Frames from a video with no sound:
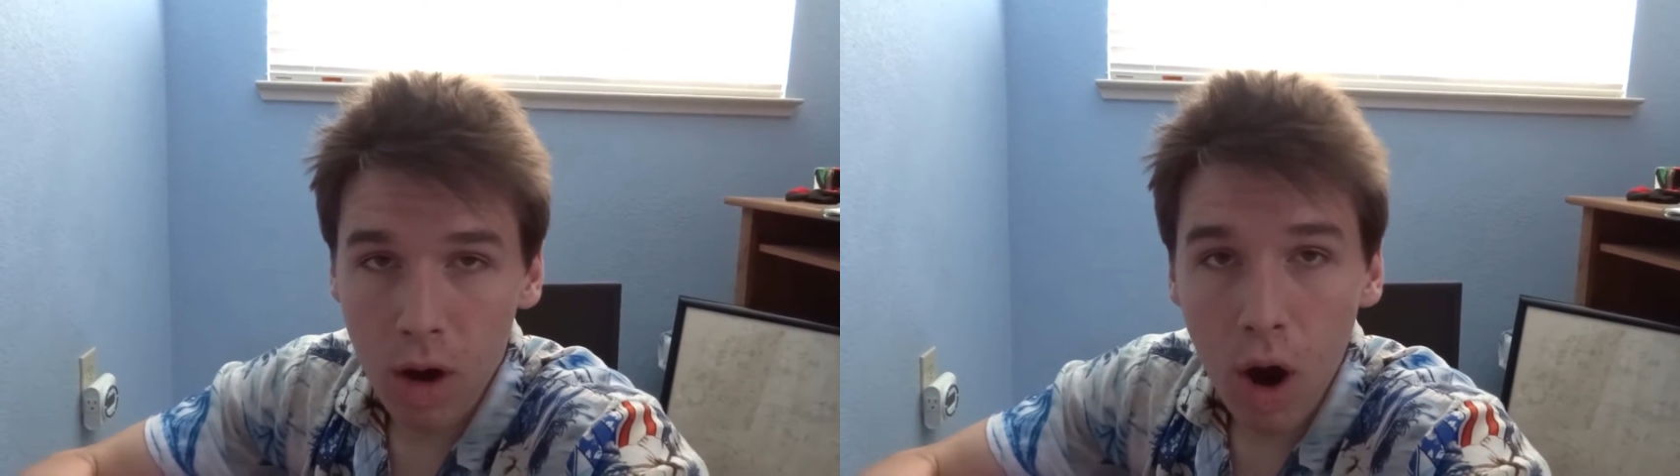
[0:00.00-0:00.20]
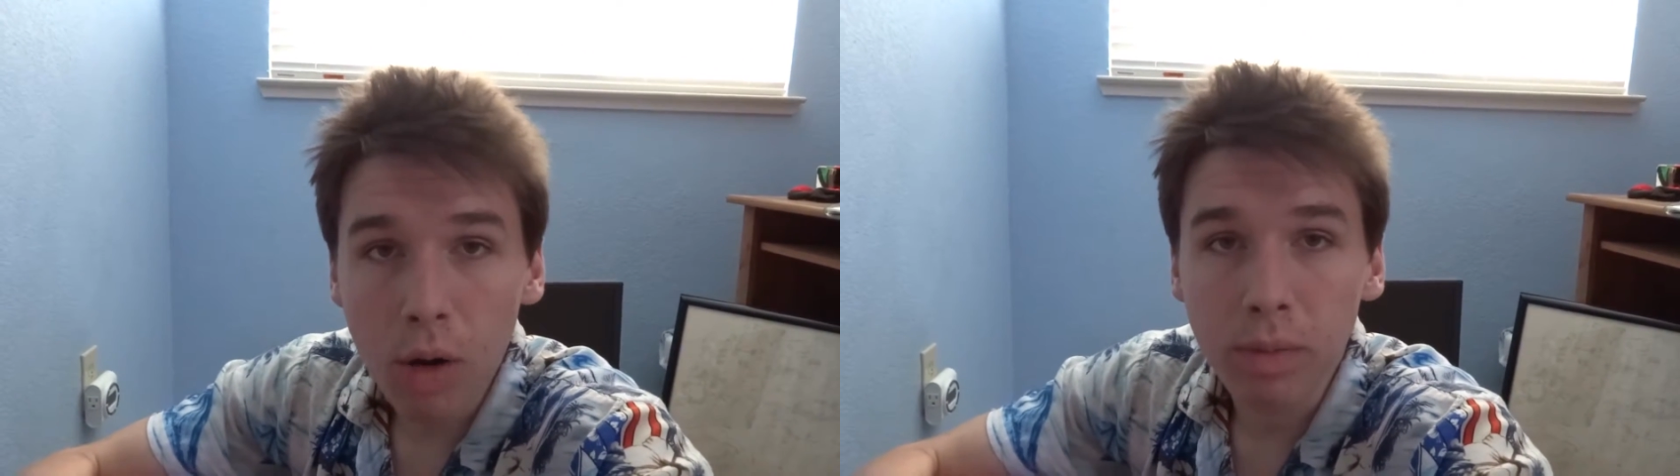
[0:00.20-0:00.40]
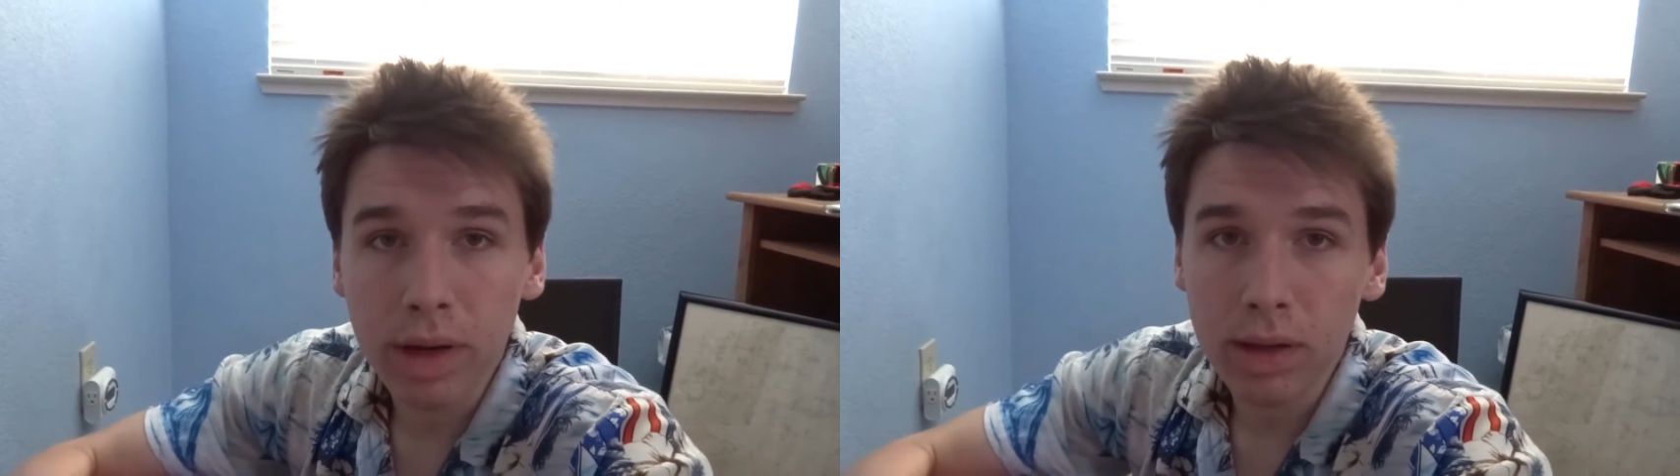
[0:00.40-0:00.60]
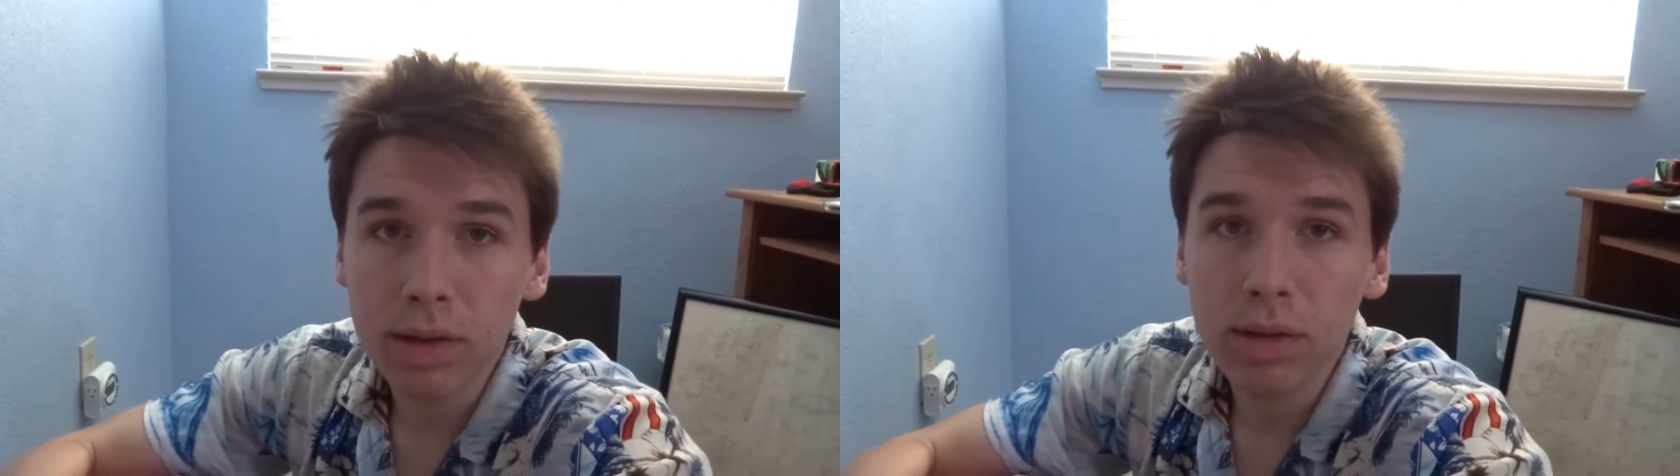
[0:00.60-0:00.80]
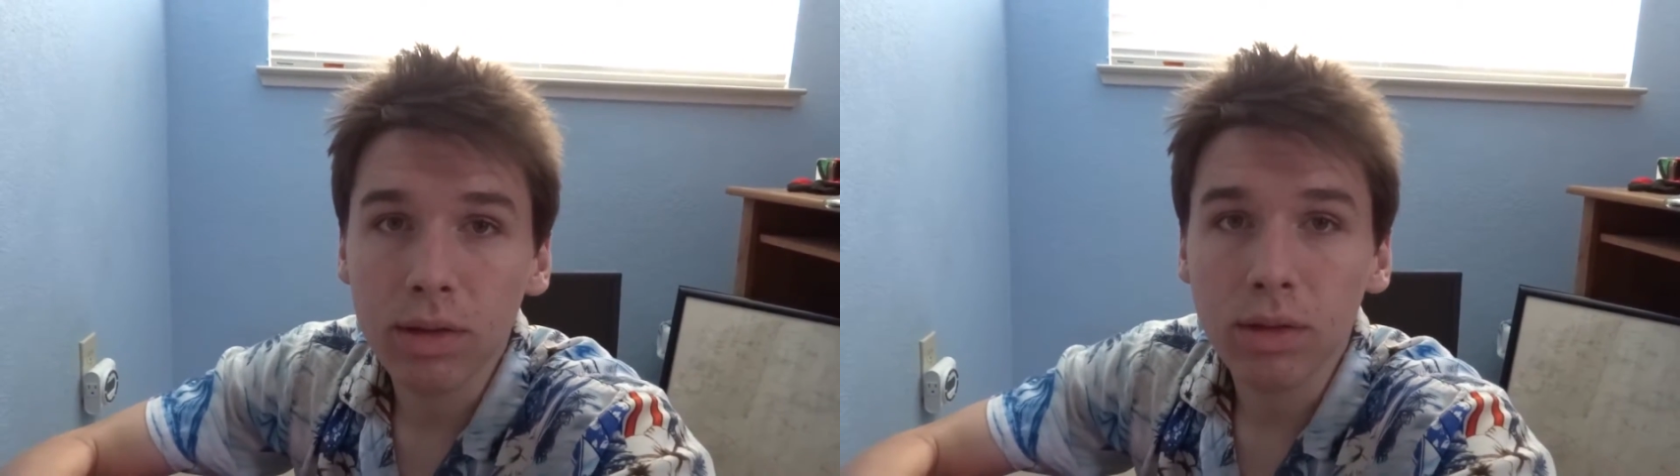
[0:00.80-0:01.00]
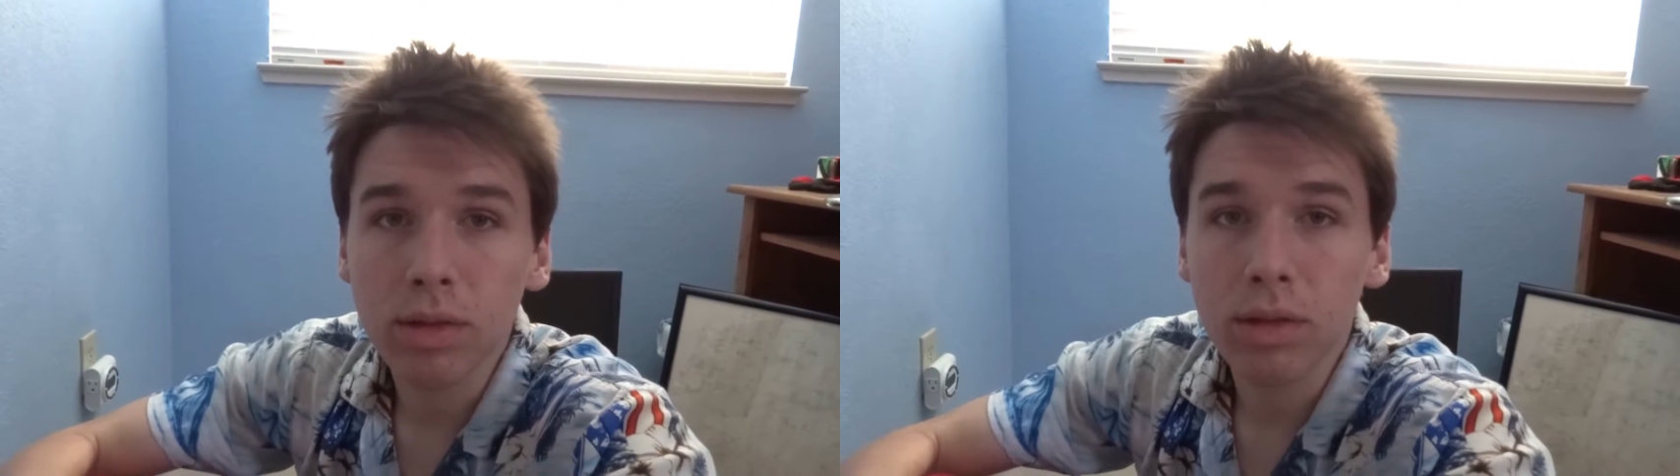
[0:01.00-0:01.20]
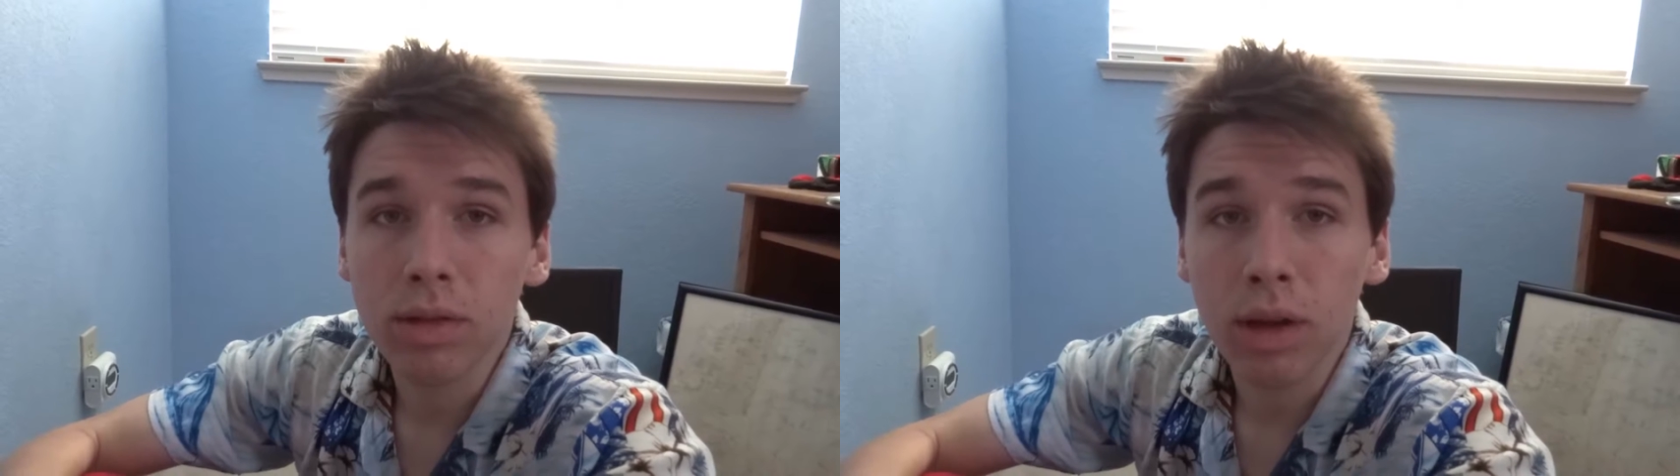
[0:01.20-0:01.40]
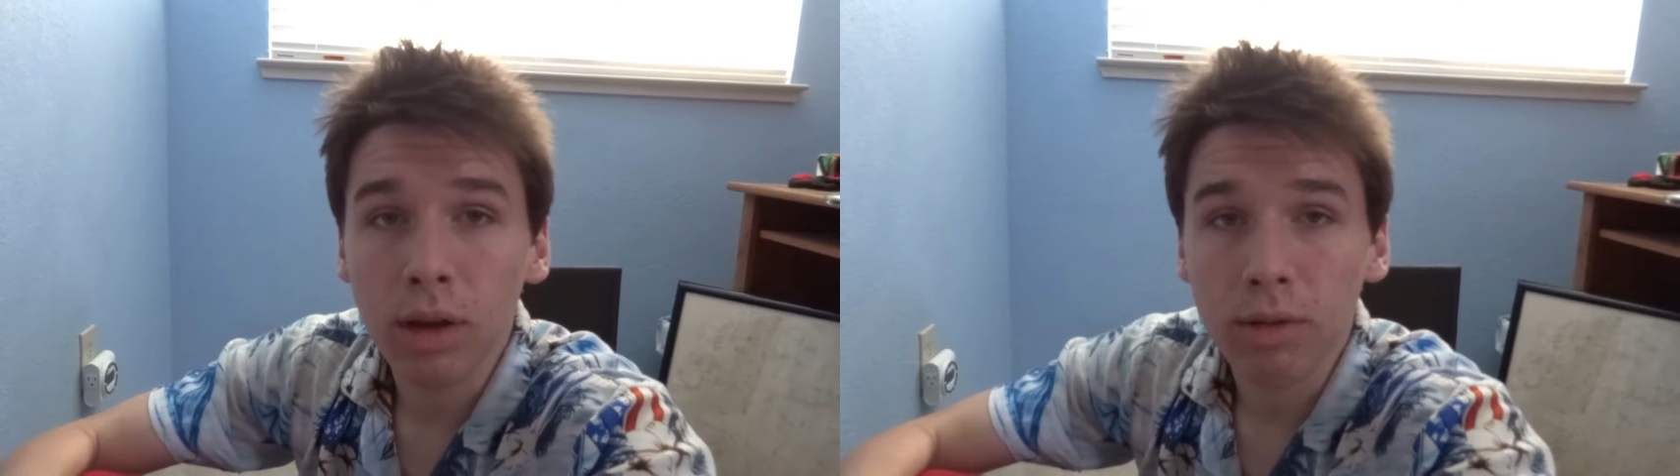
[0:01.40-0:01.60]
arm-based
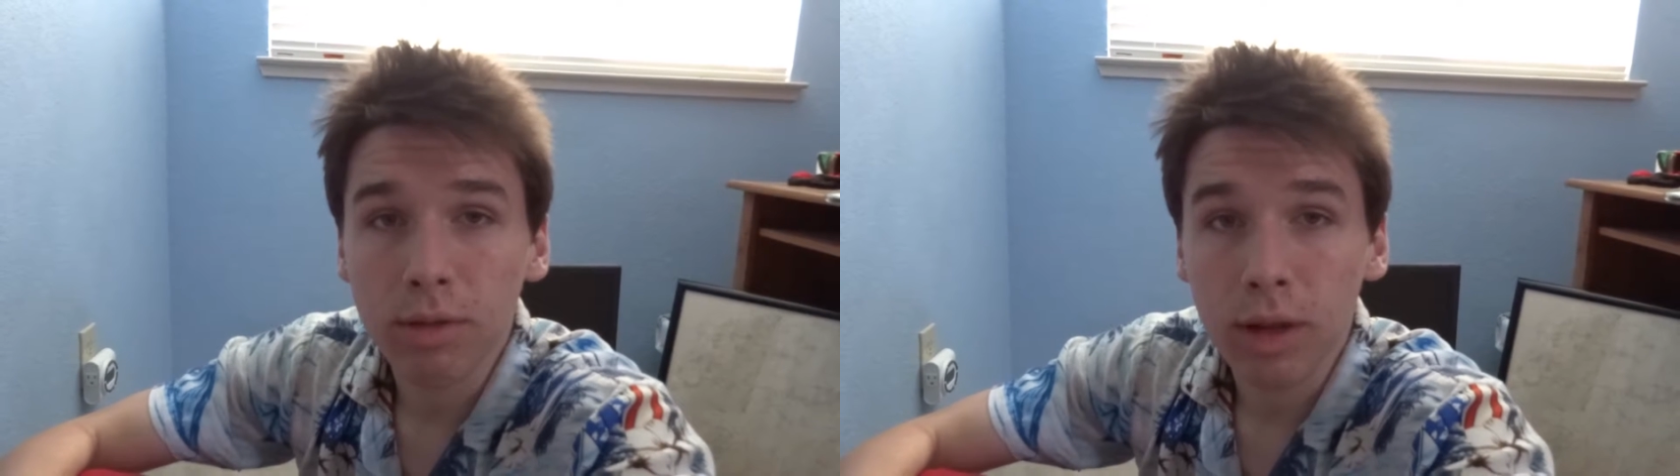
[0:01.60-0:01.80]
stuff